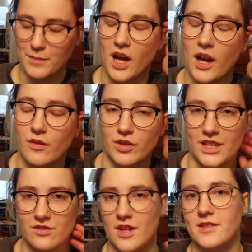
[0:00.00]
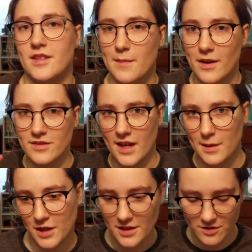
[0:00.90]
not really stressing about
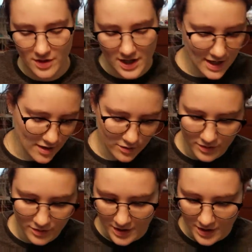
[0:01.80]
timelines right now.